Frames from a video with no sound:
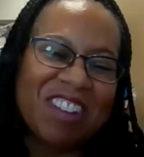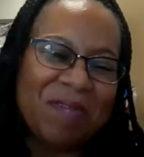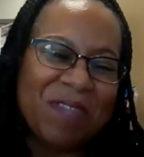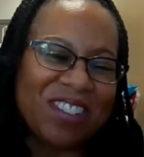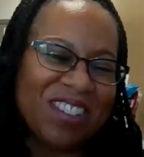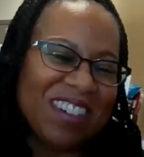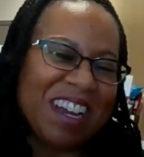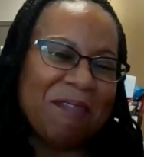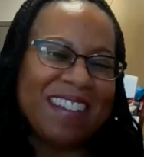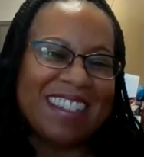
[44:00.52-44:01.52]
Commissioner
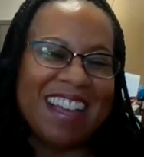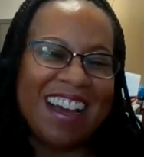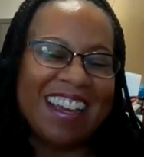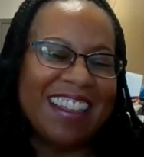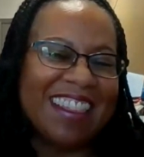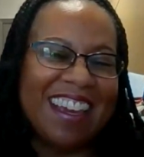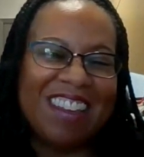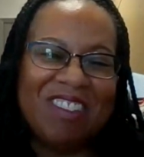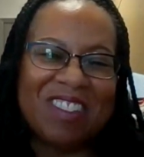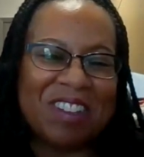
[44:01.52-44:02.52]
Yamasaki.
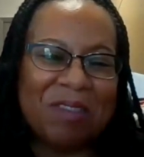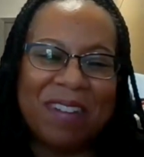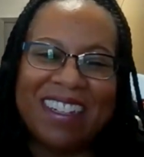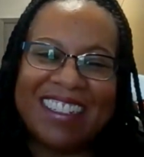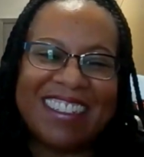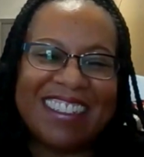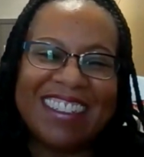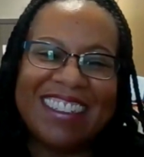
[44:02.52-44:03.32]
Thank you so much.